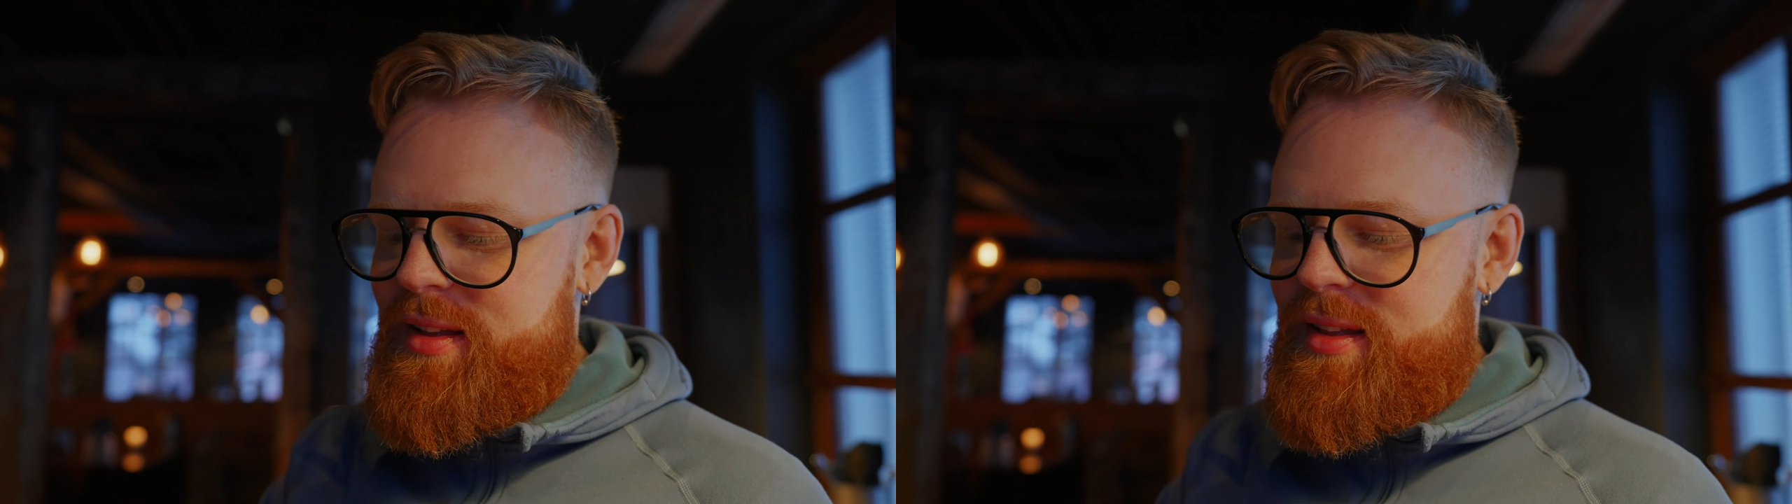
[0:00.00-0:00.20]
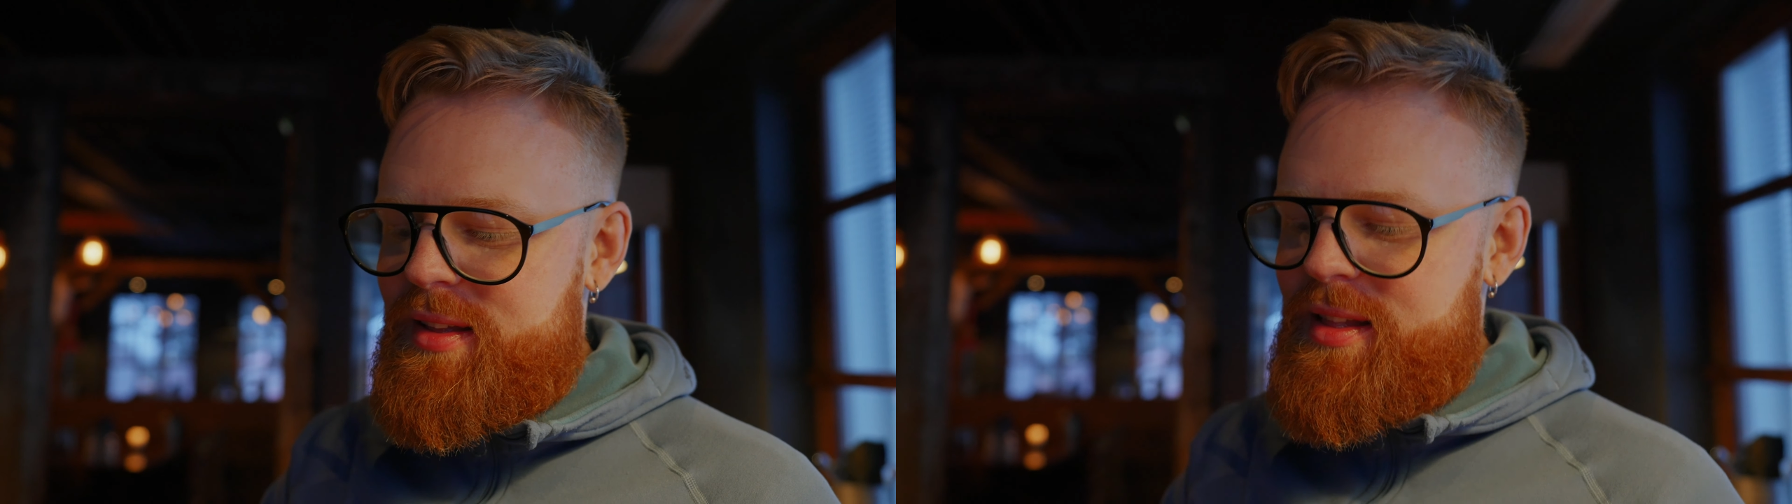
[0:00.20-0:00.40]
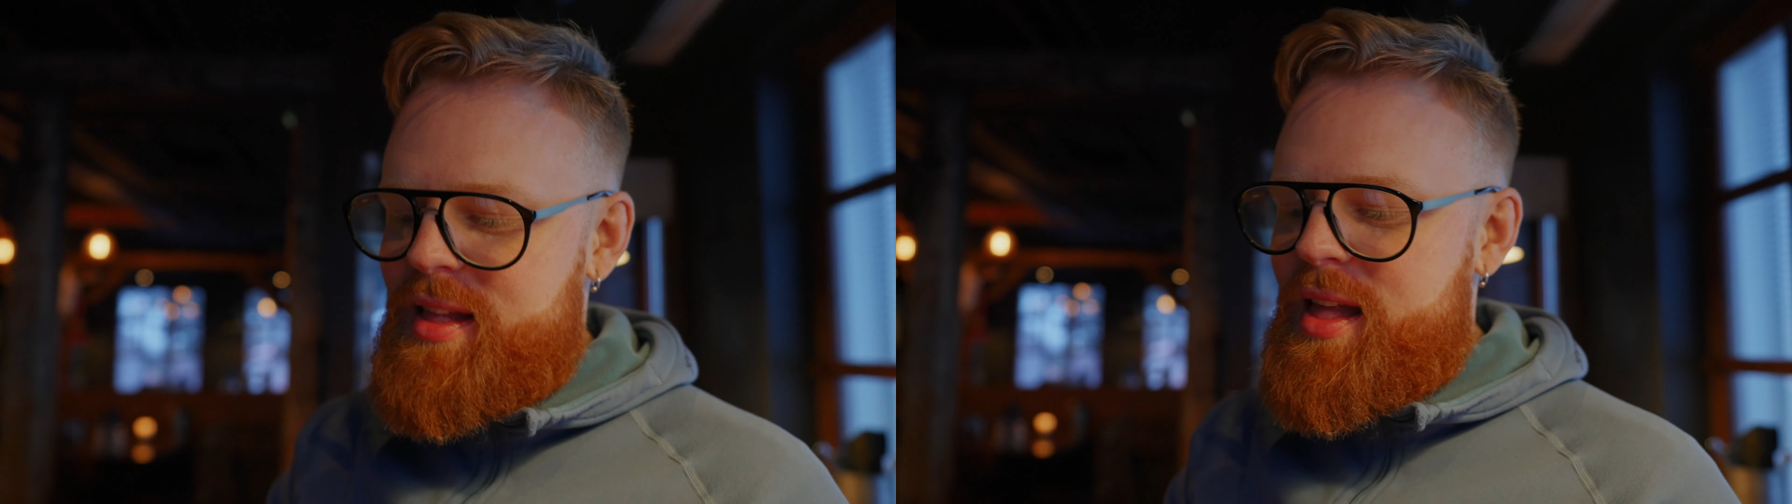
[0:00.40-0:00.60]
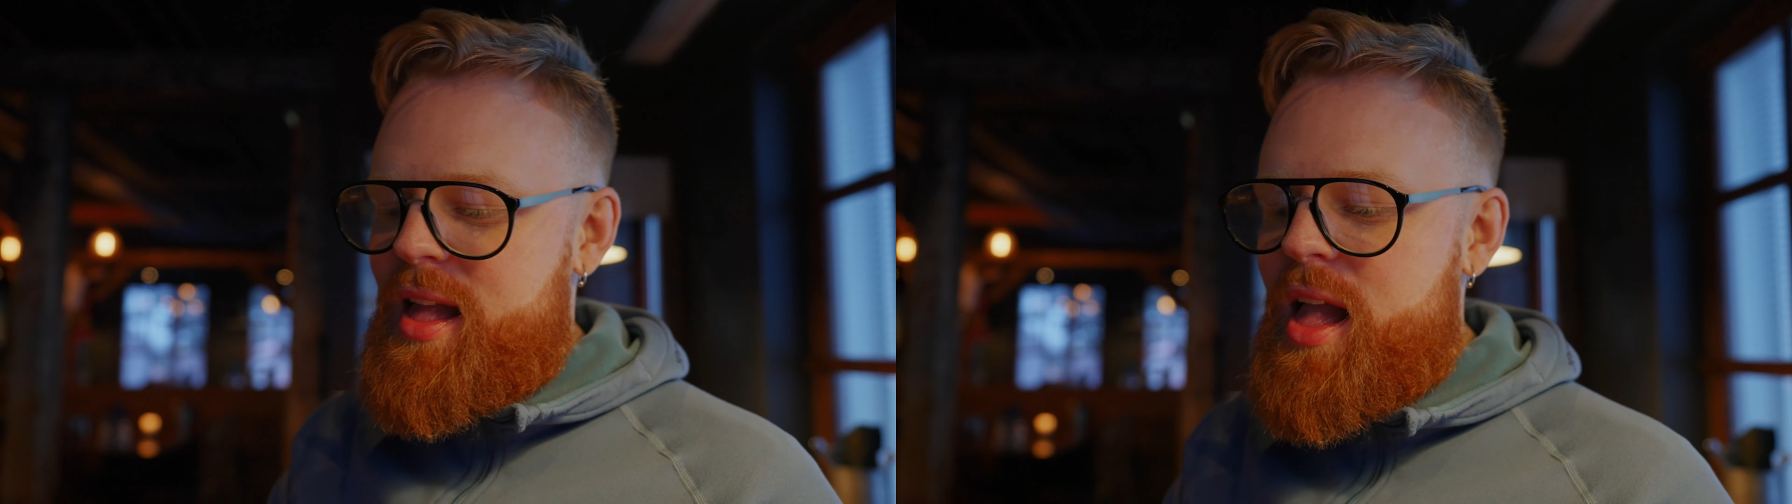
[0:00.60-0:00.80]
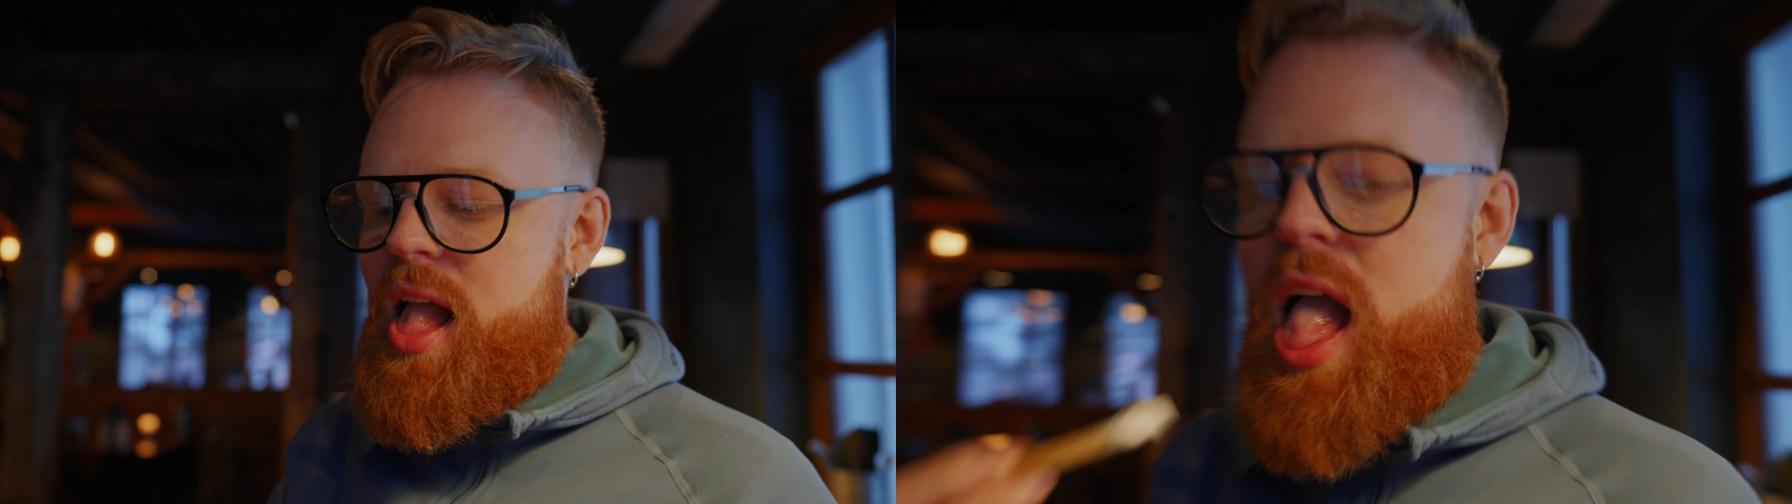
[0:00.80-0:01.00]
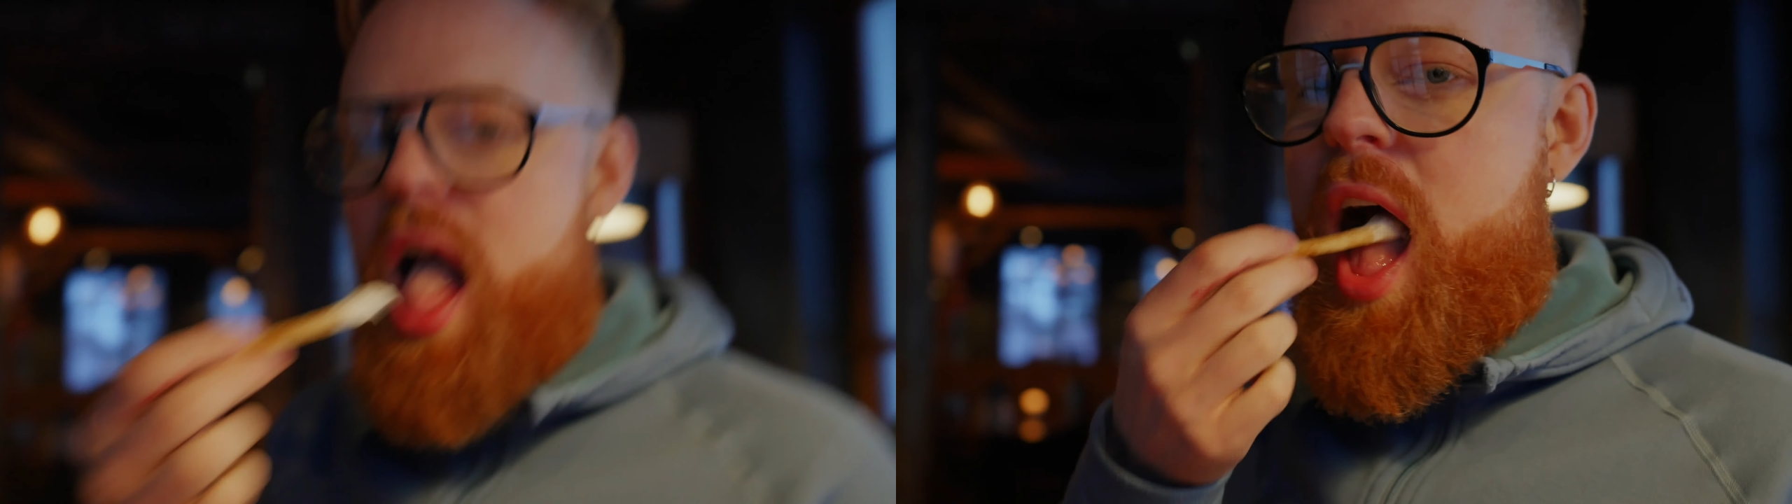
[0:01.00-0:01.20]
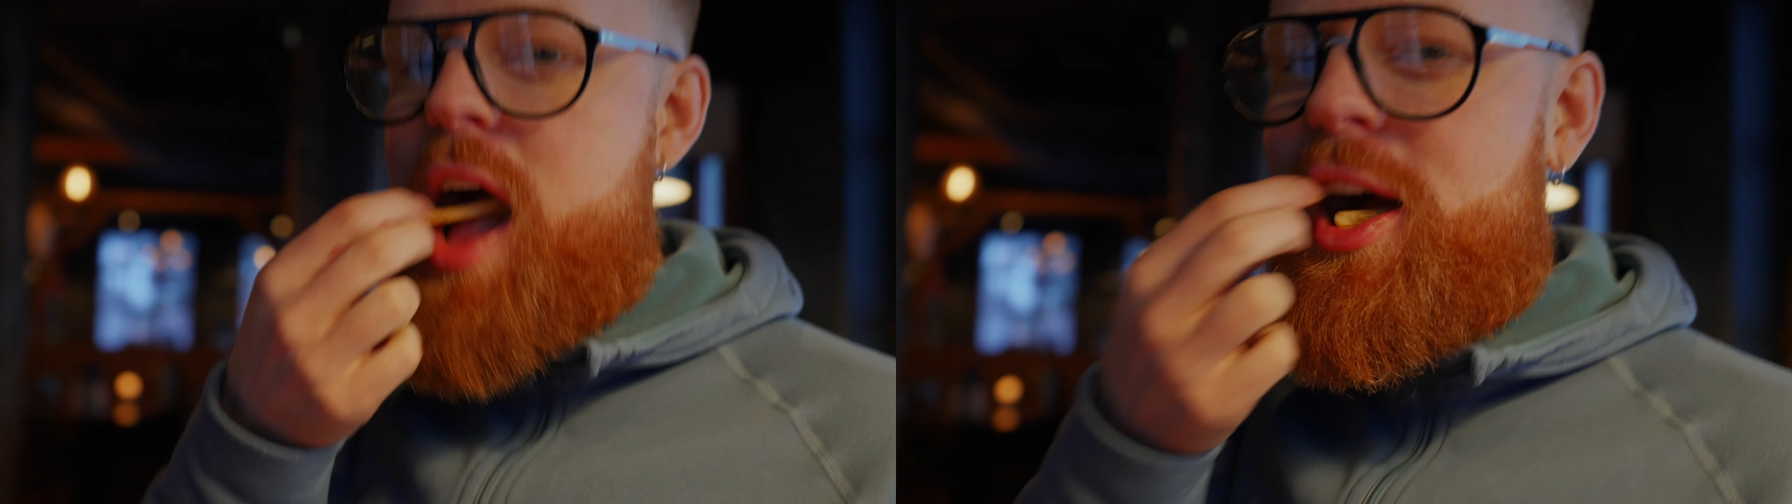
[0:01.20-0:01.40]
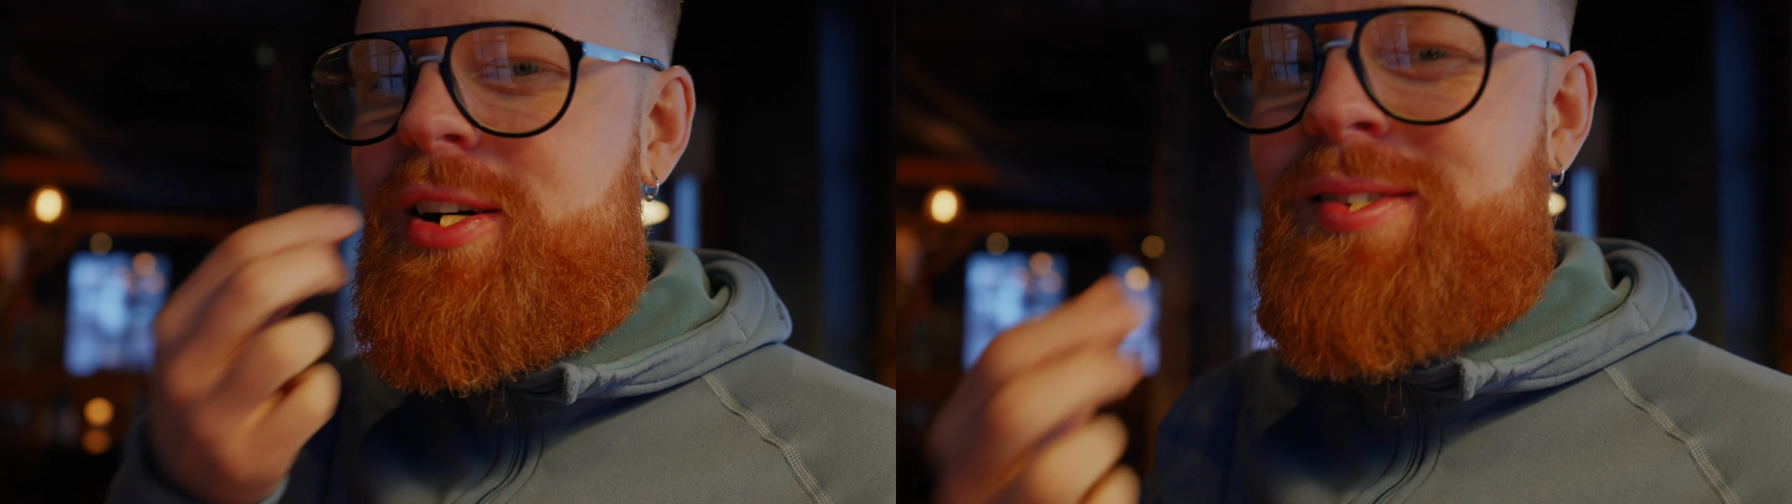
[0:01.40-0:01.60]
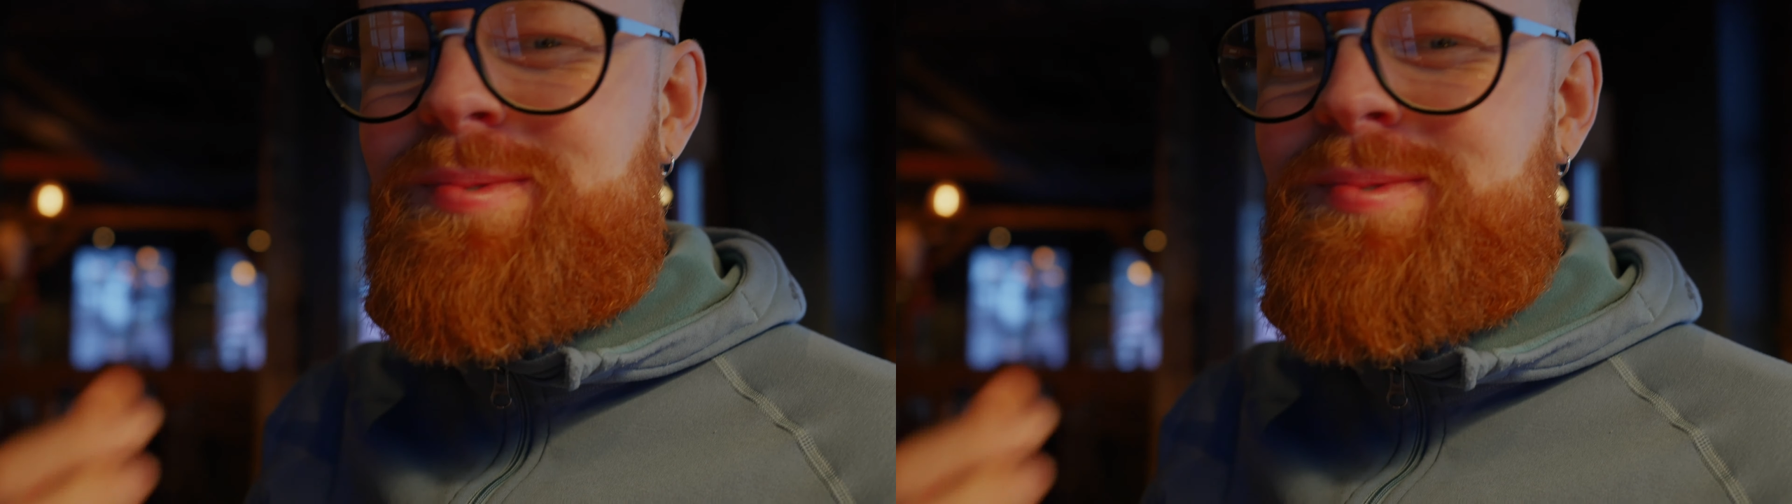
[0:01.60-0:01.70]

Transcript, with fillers: He doesn't want to get his beard dirty.